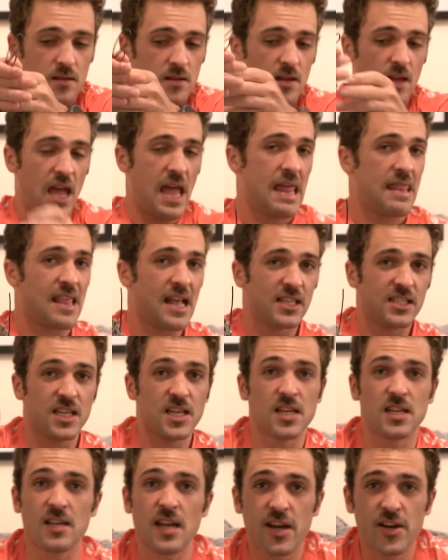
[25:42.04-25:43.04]
And that's
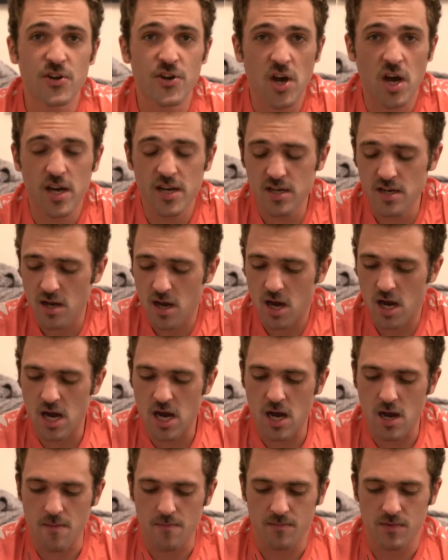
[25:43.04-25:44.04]
it, now you're
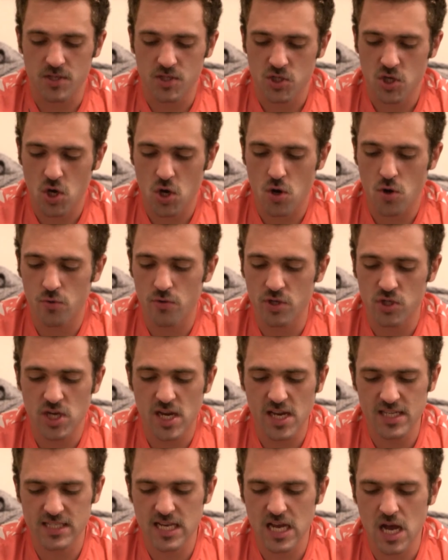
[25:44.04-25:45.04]
done. So the
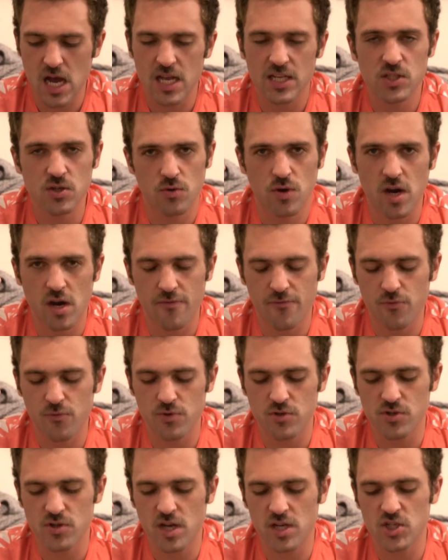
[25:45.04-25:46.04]
chain is hot, so careful
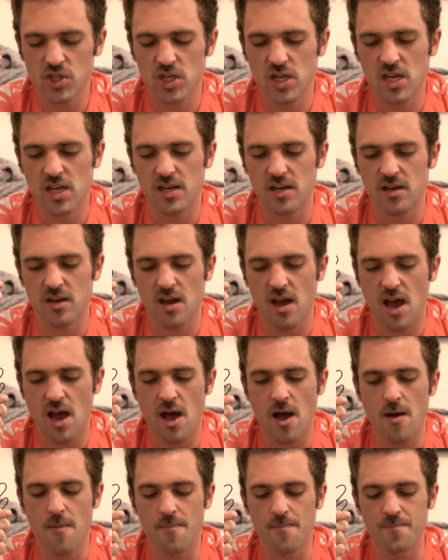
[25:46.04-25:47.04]
when you're touching it.
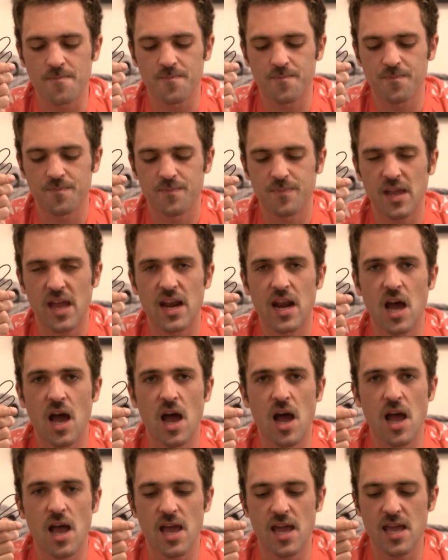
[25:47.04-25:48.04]
And
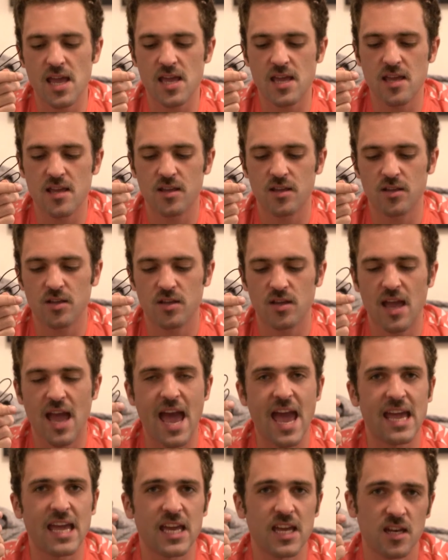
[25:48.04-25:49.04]
I
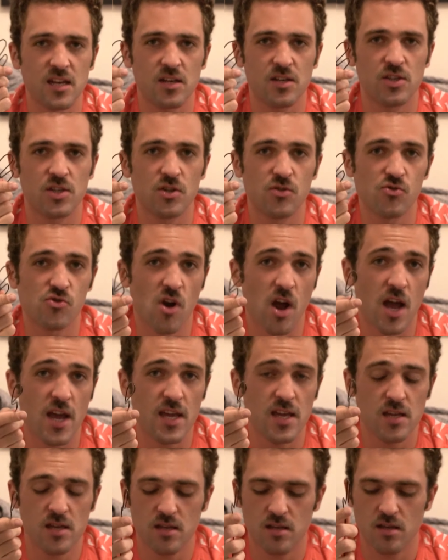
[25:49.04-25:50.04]
hang it to
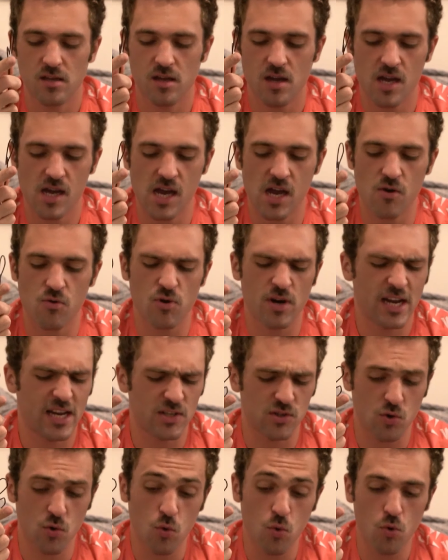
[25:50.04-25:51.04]
dry, or I
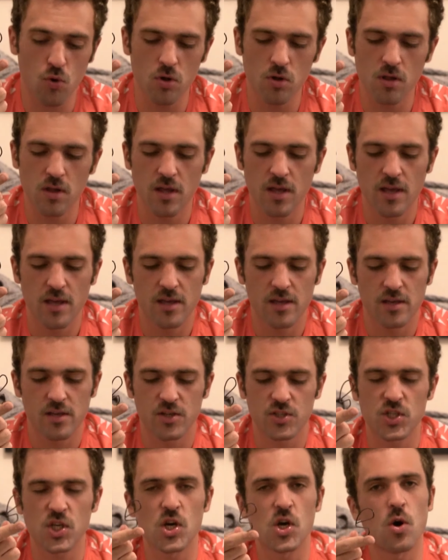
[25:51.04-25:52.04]
guess cool.
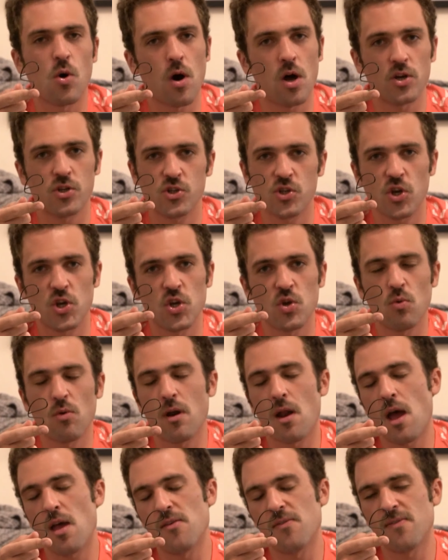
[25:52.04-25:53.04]
So I'll show you
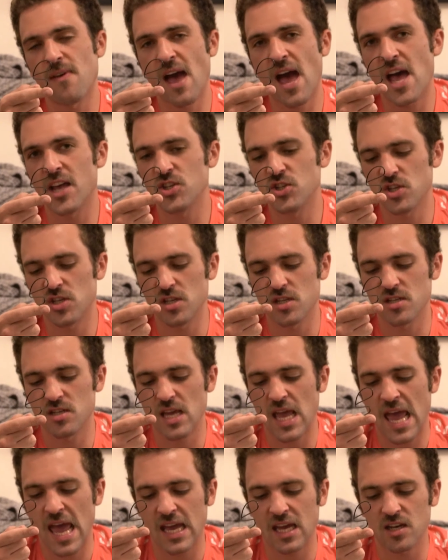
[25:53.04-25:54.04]
what I fashioned
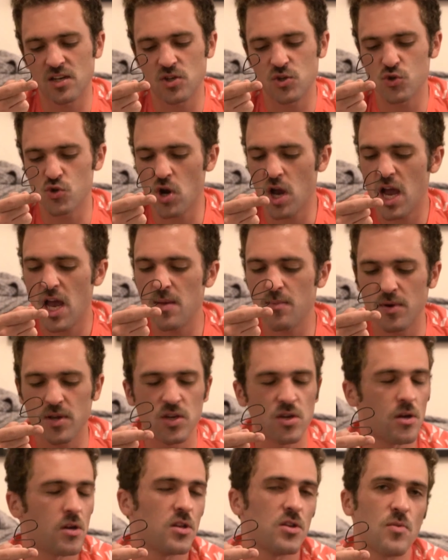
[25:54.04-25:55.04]
to hang it to dry, but
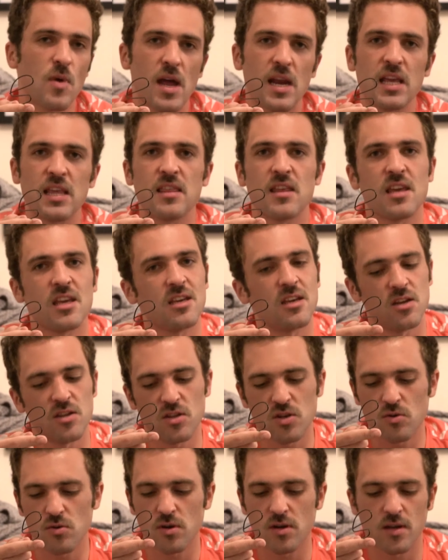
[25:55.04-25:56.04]
you can do anything. You could
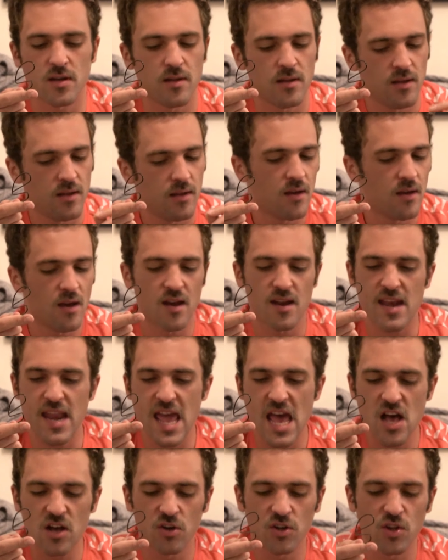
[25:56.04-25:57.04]
do a
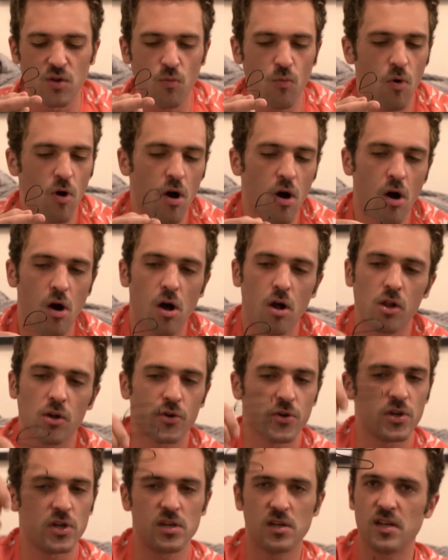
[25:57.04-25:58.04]
nail in the wall,
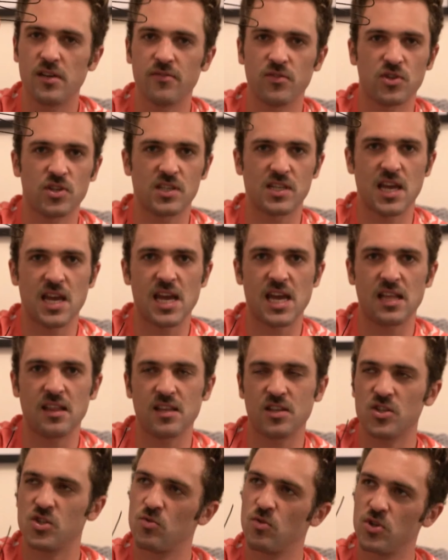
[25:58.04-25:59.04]
or you could even just hang
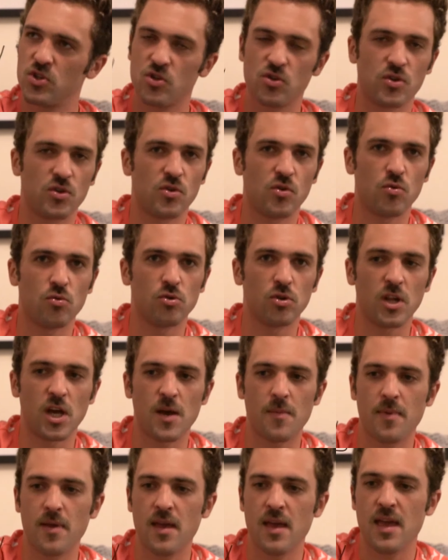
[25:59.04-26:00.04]
this swisher tool
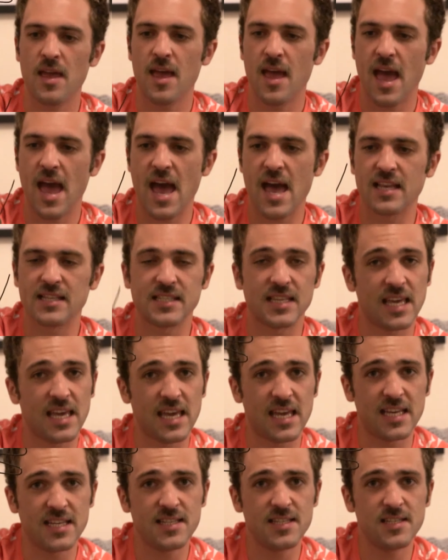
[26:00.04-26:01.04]
up as
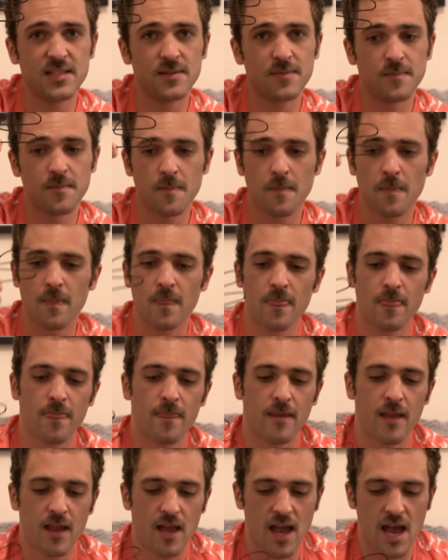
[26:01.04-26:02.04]
is.
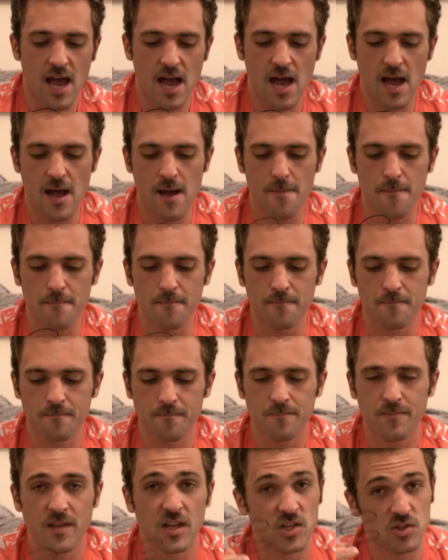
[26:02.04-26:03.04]

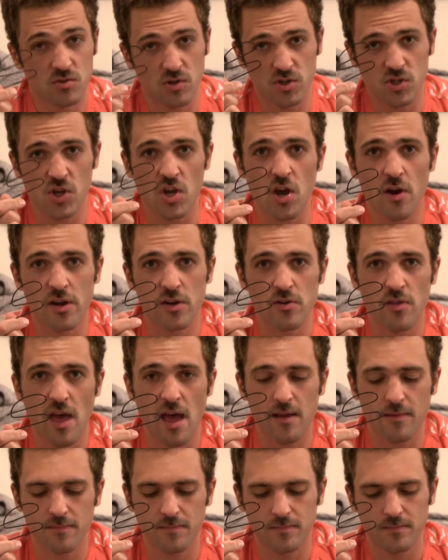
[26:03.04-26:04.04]
So I'll show you how I do that.